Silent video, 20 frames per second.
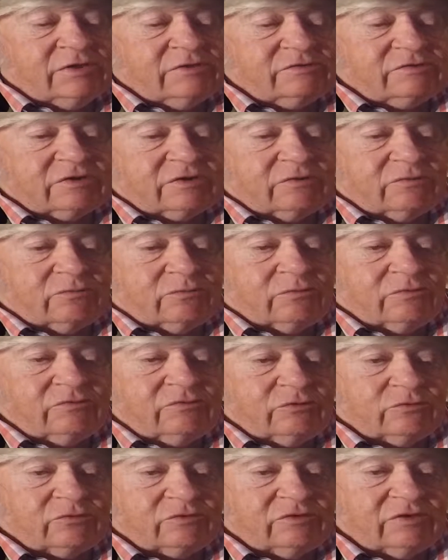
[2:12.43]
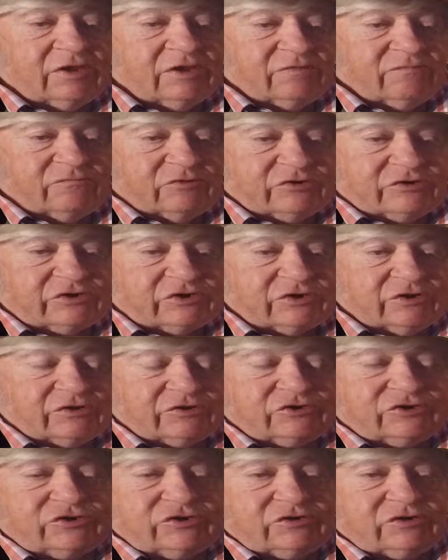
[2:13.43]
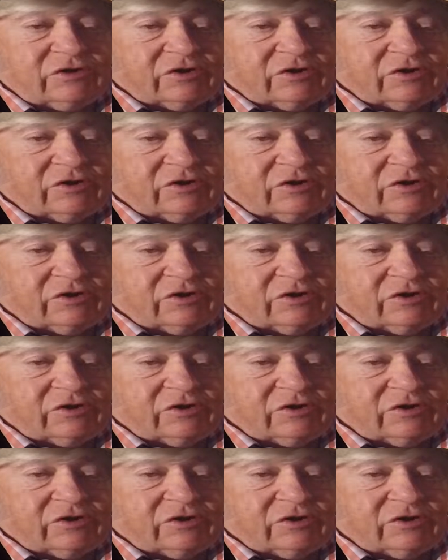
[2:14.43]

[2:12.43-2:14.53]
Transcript: So you can then research